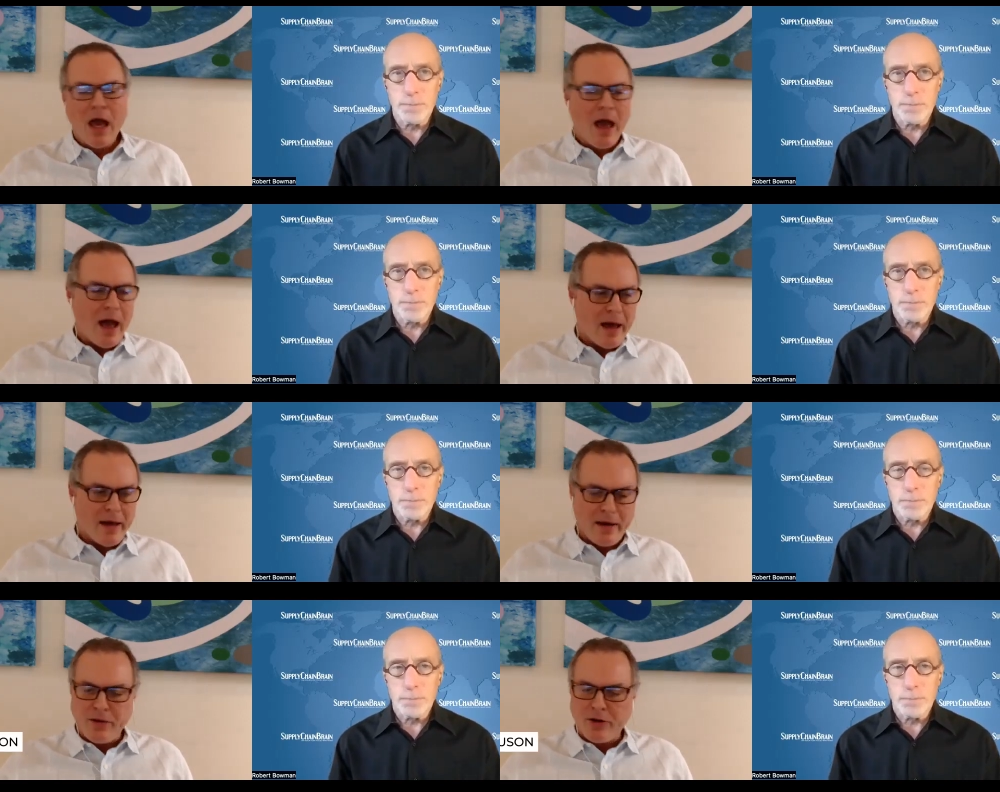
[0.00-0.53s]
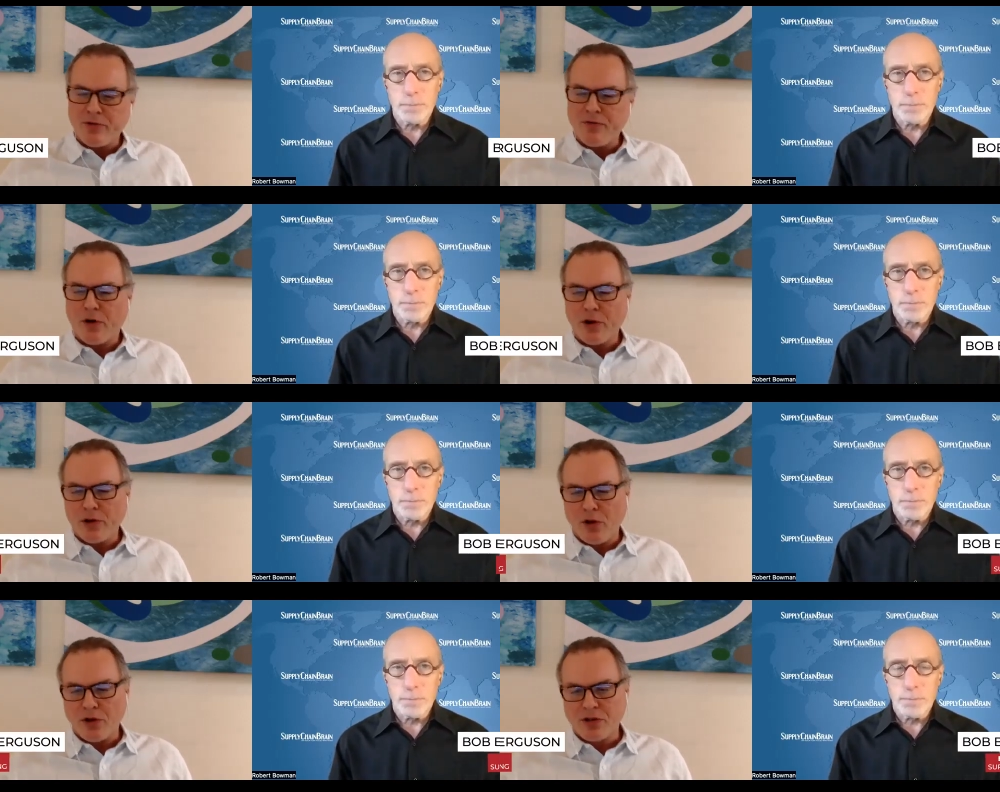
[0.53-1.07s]
Speaker 1: Uh, there's
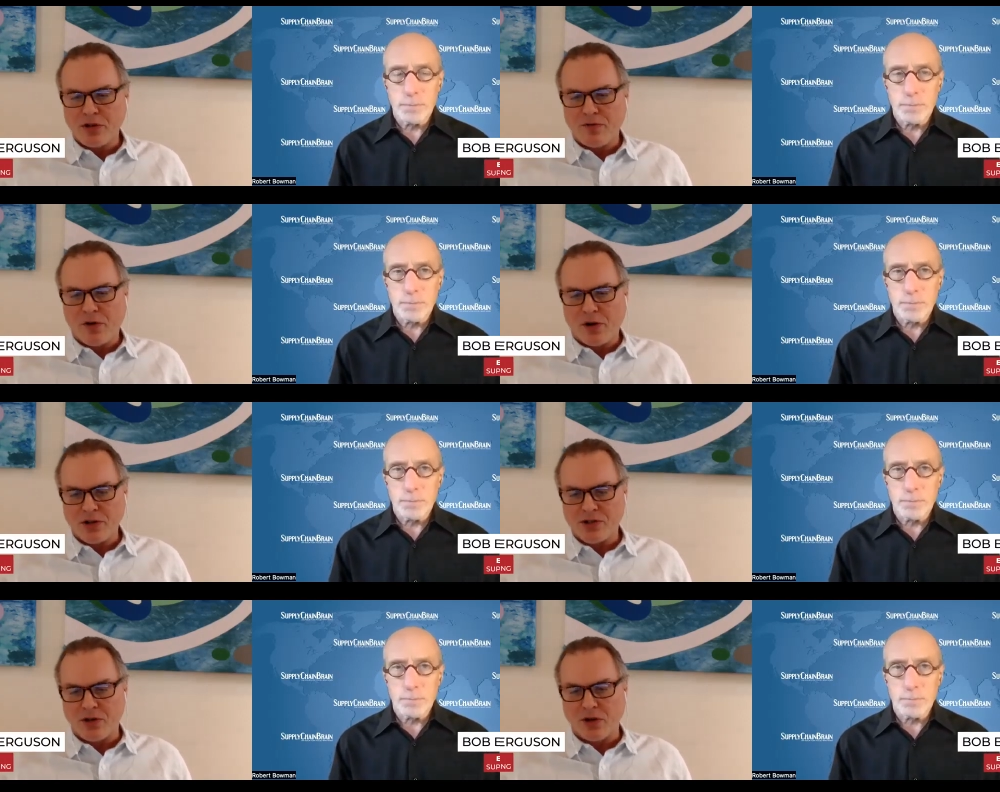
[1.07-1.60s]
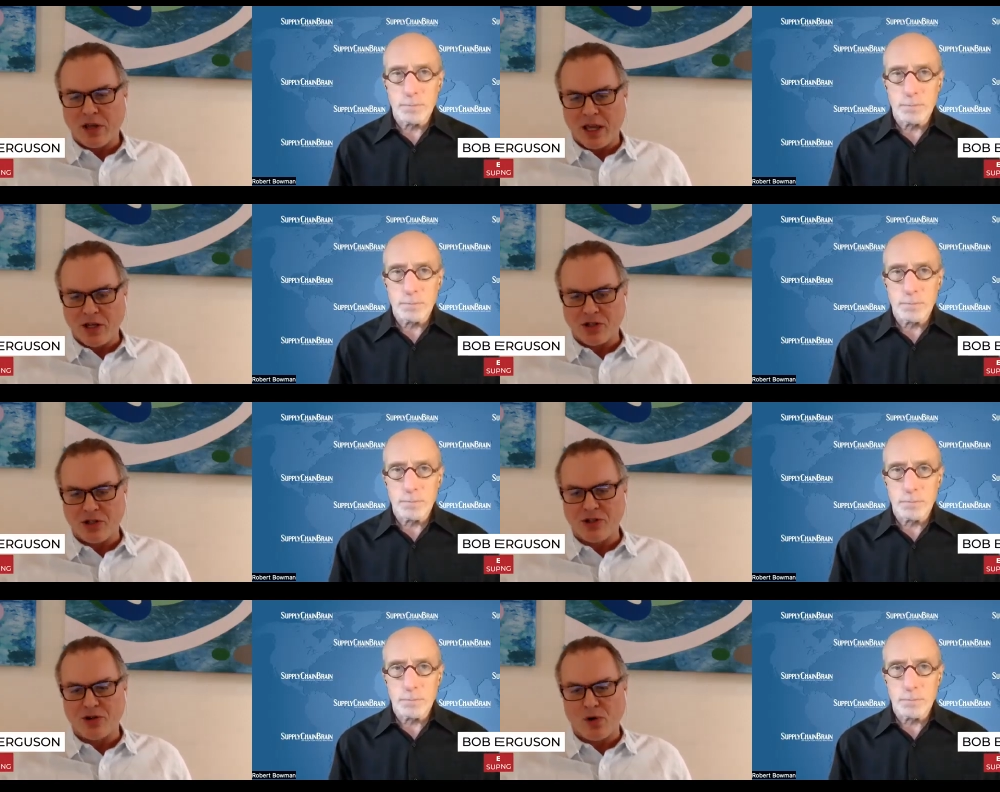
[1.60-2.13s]
very lo- various
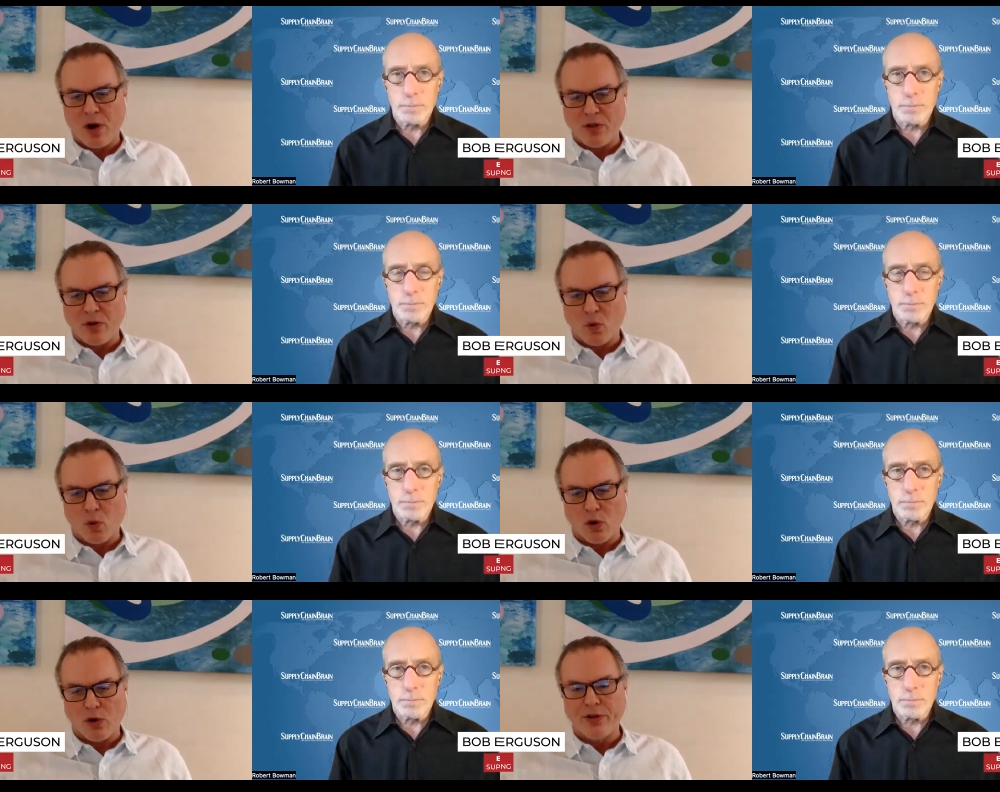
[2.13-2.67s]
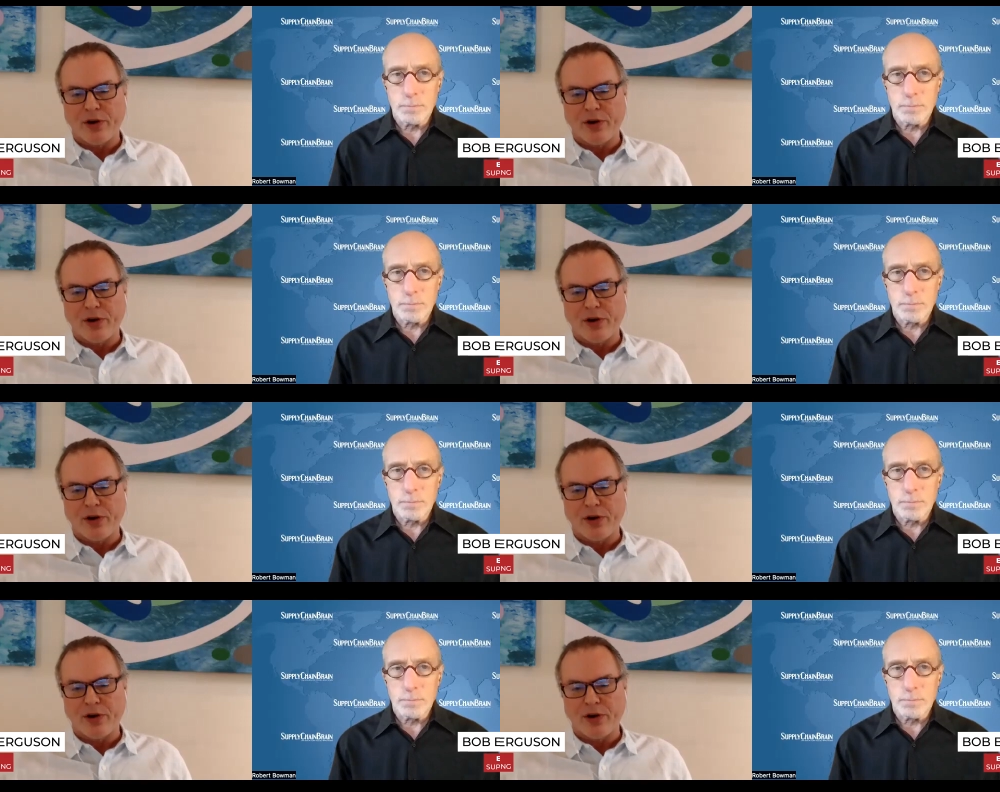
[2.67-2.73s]
locations around the world.